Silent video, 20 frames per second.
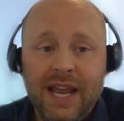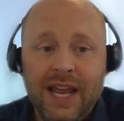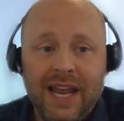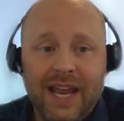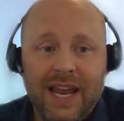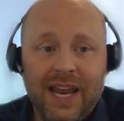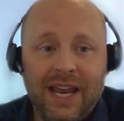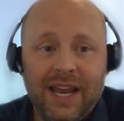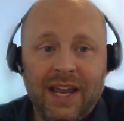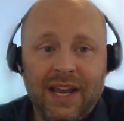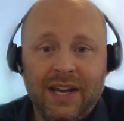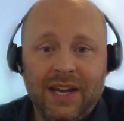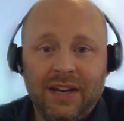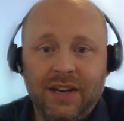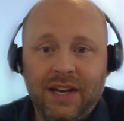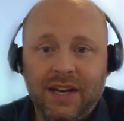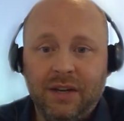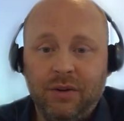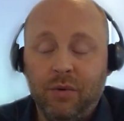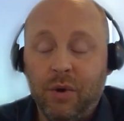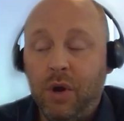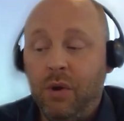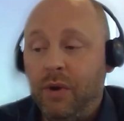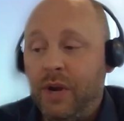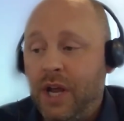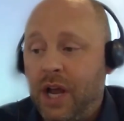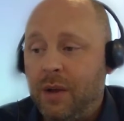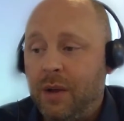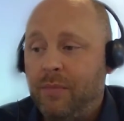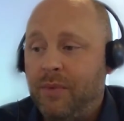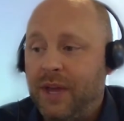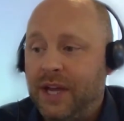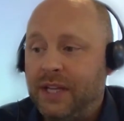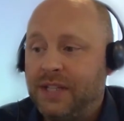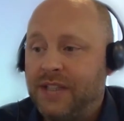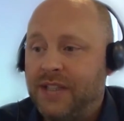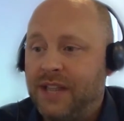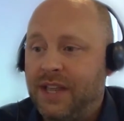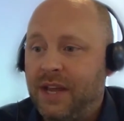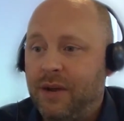And in growing up,
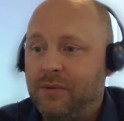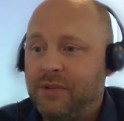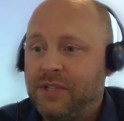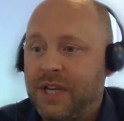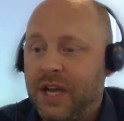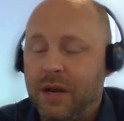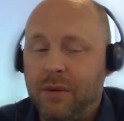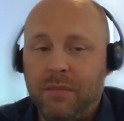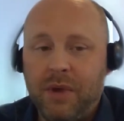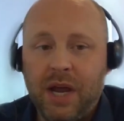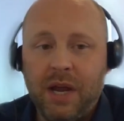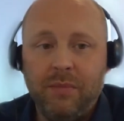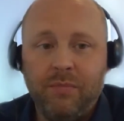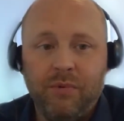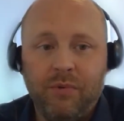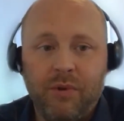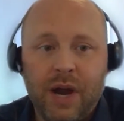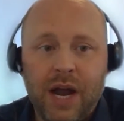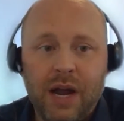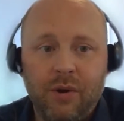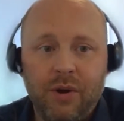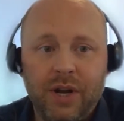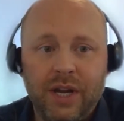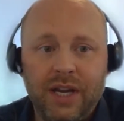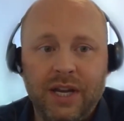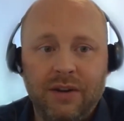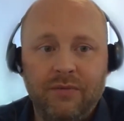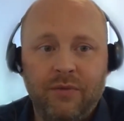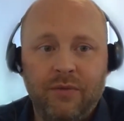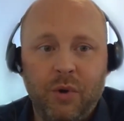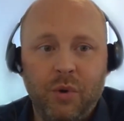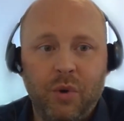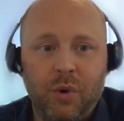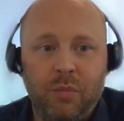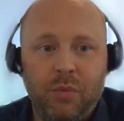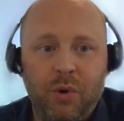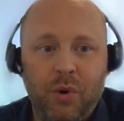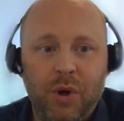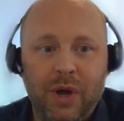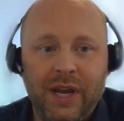that's that was kind of my priority and focal
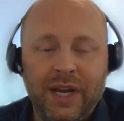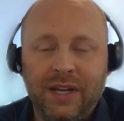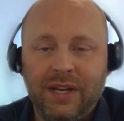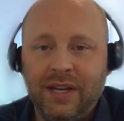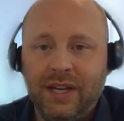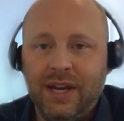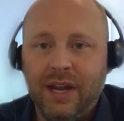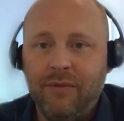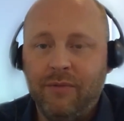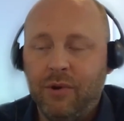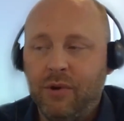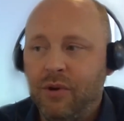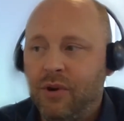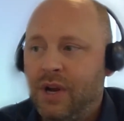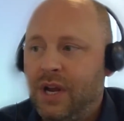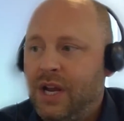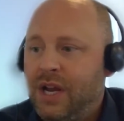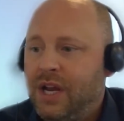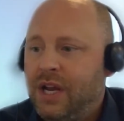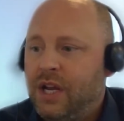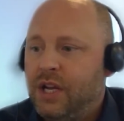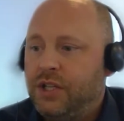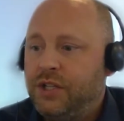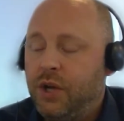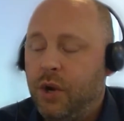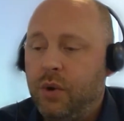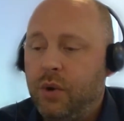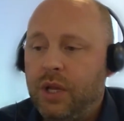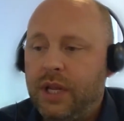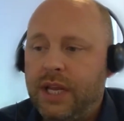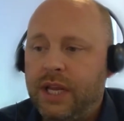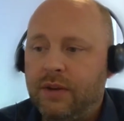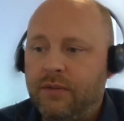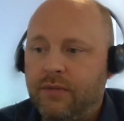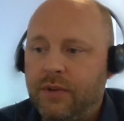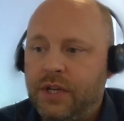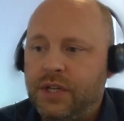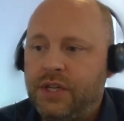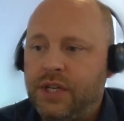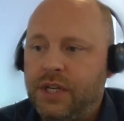point. Never totally
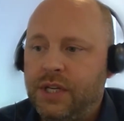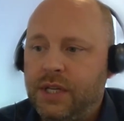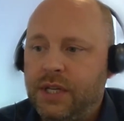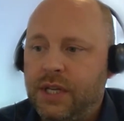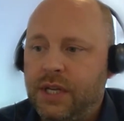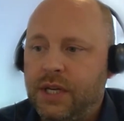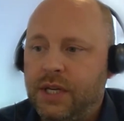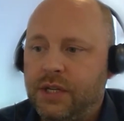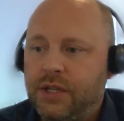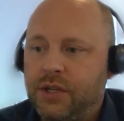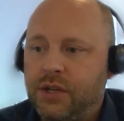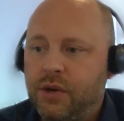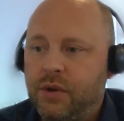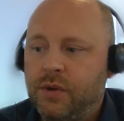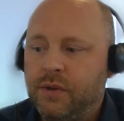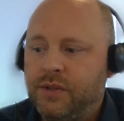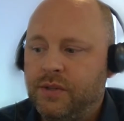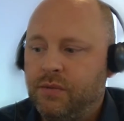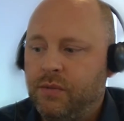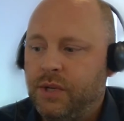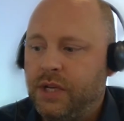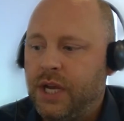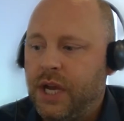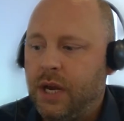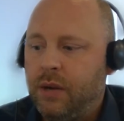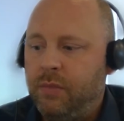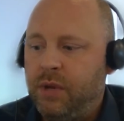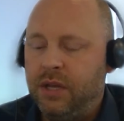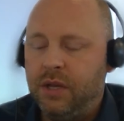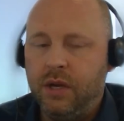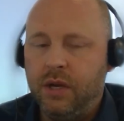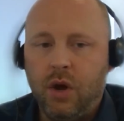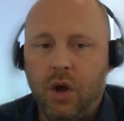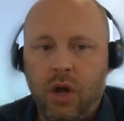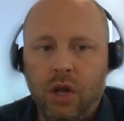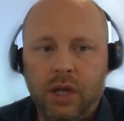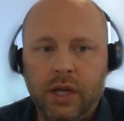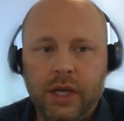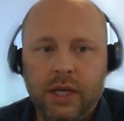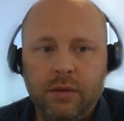envisioned that insurance would kind of be the
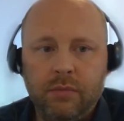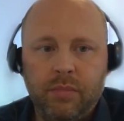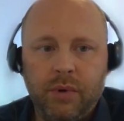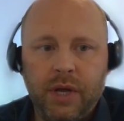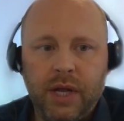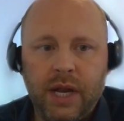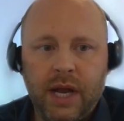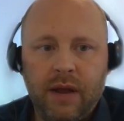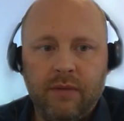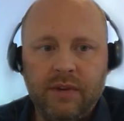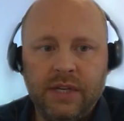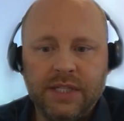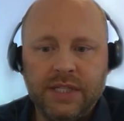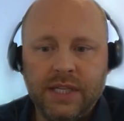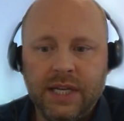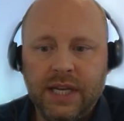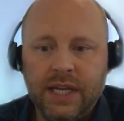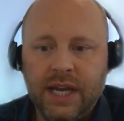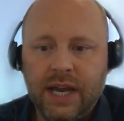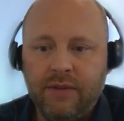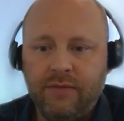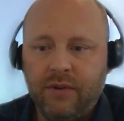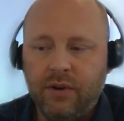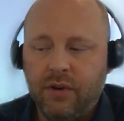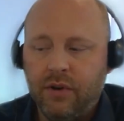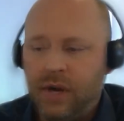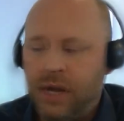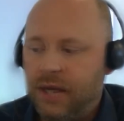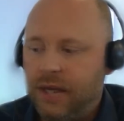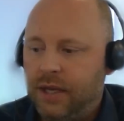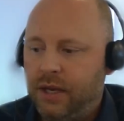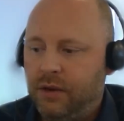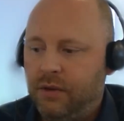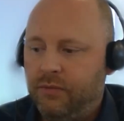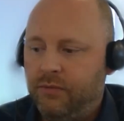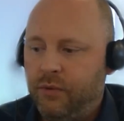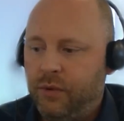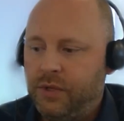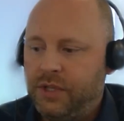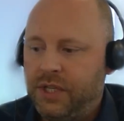calling, but obviously after, you know,
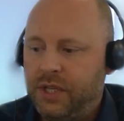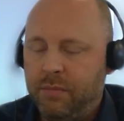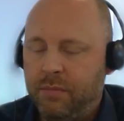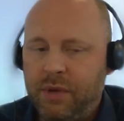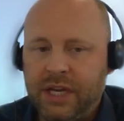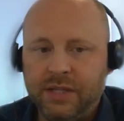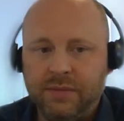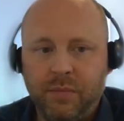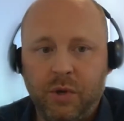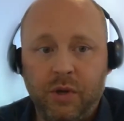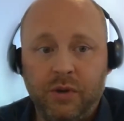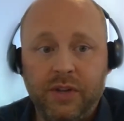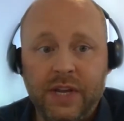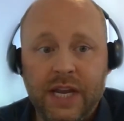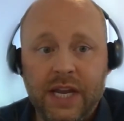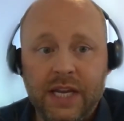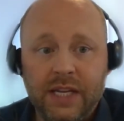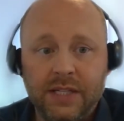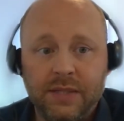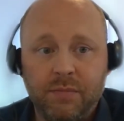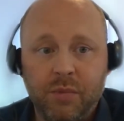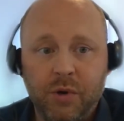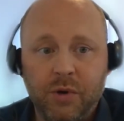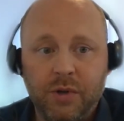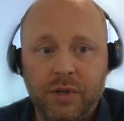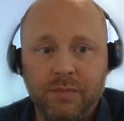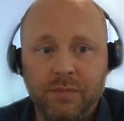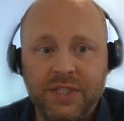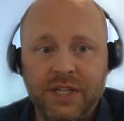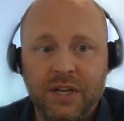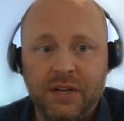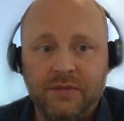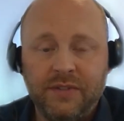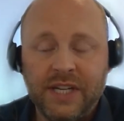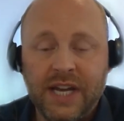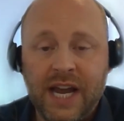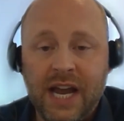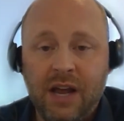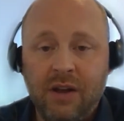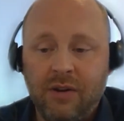unfortunately the baseball days burned themselves
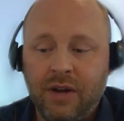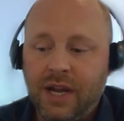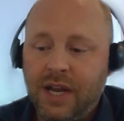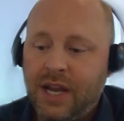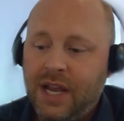out,